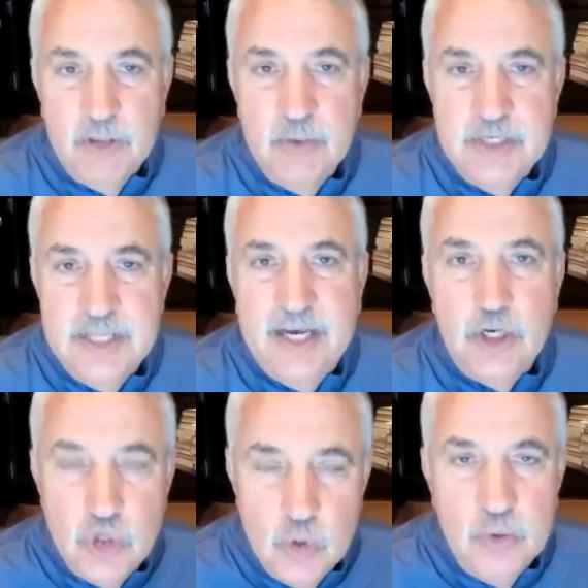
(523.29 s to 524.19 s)
But the reason they
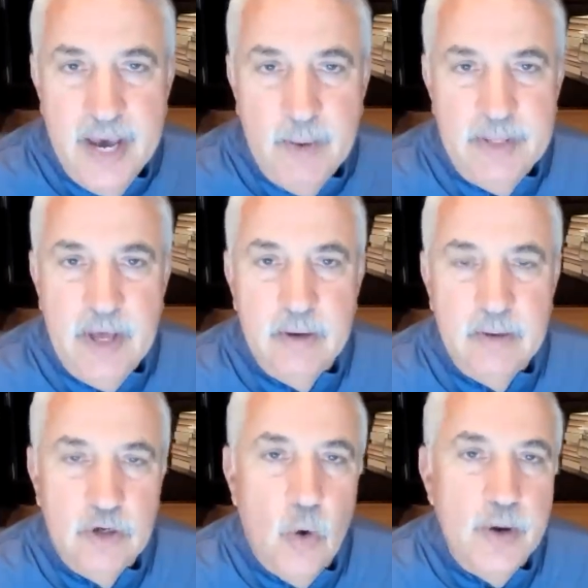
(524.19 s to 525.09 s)
could do that without
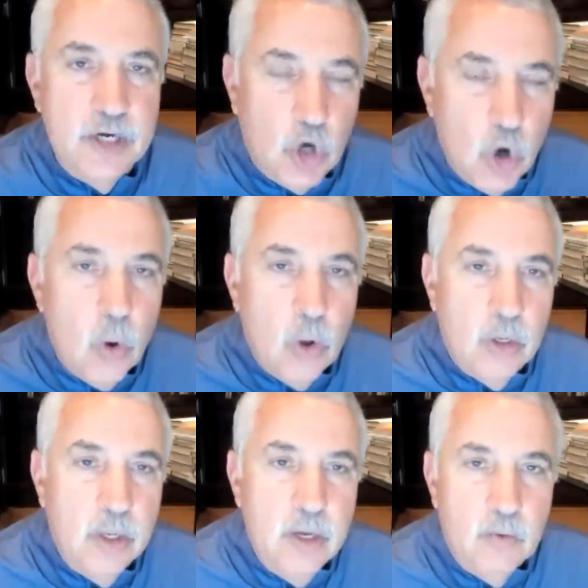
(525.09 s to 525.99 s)
going to
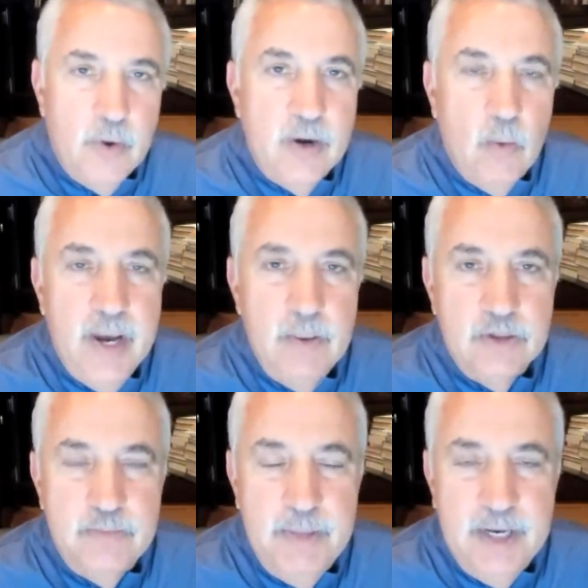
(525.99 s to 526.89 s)
coal right away
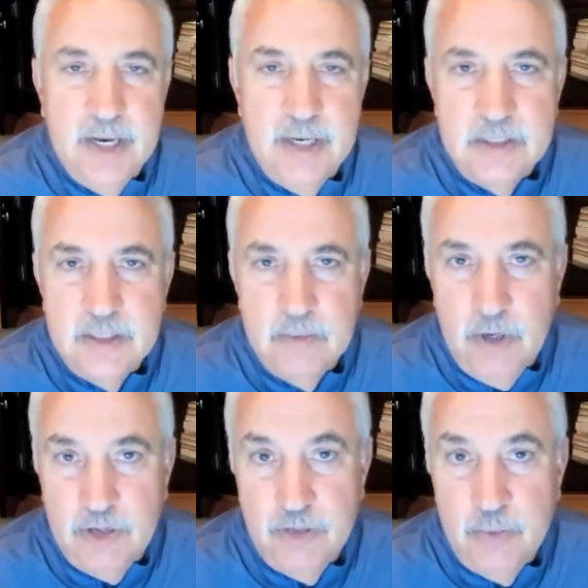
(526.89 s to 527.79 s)
was because
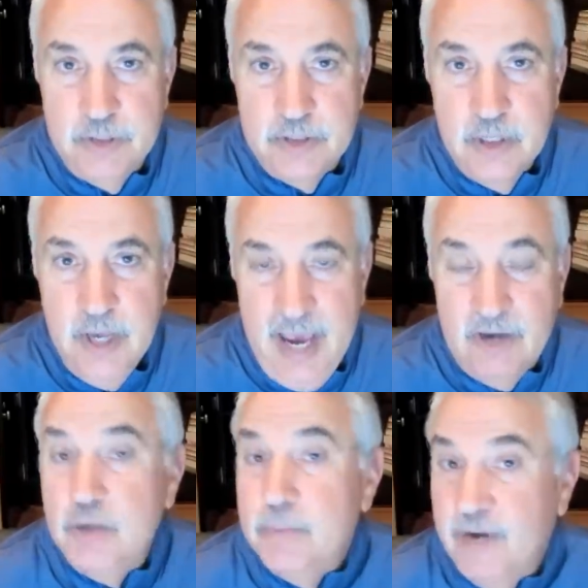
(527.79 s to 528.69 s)
Russia was
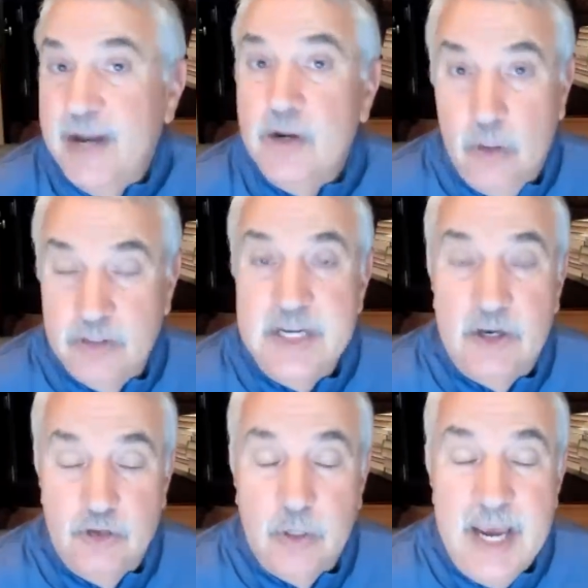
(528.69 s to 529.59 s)
actually providing all this
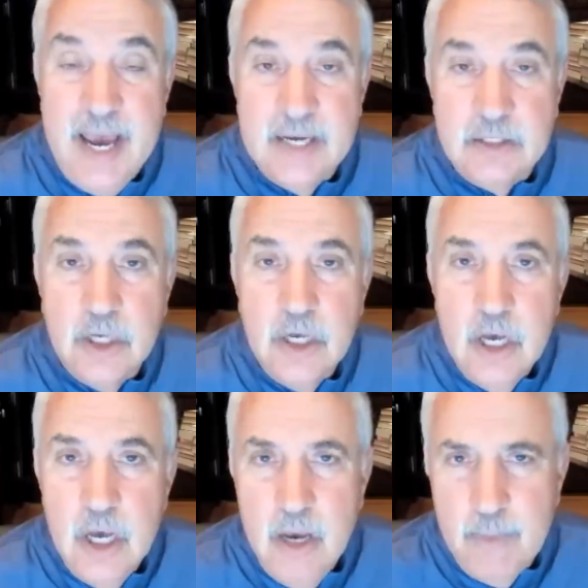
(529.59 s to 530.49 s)
natural gas.
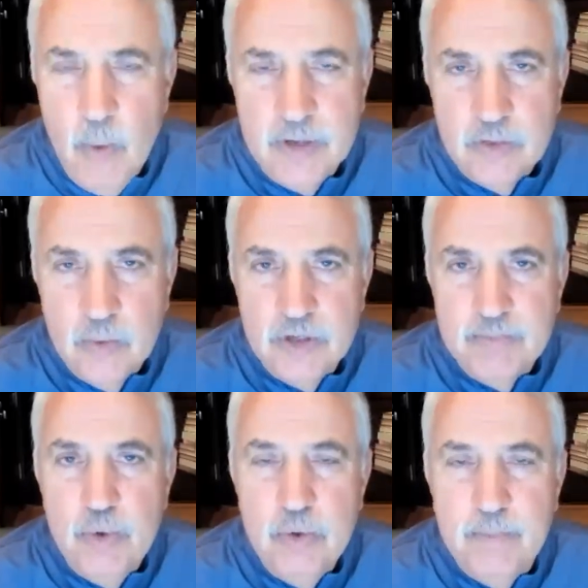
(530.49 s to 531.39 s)
But once
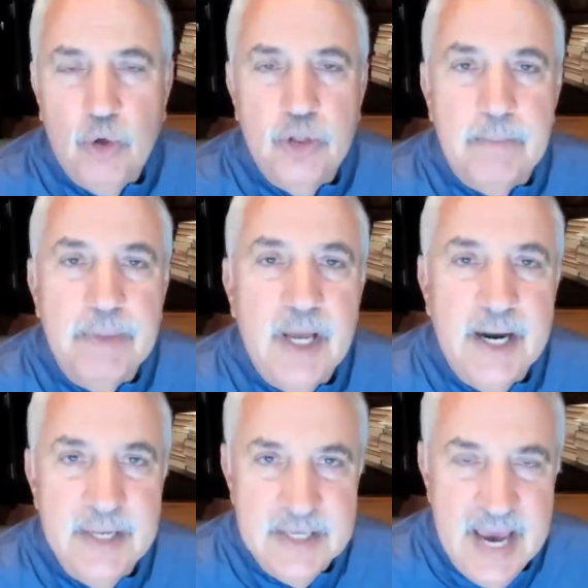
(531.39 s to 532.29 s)
Putin pulled the
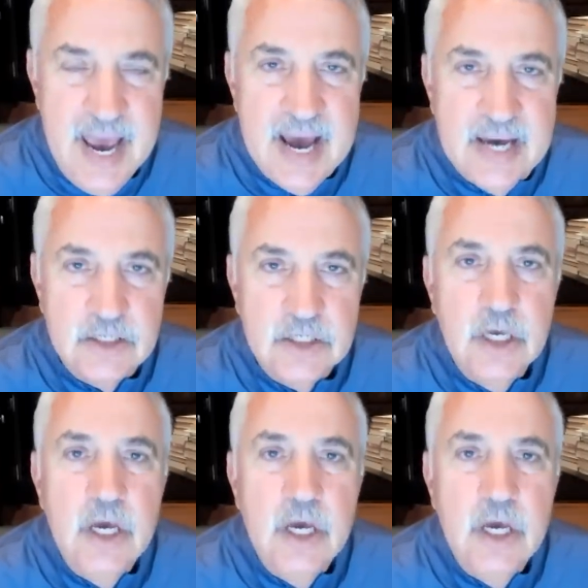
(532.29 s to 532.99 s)
plug on the gas,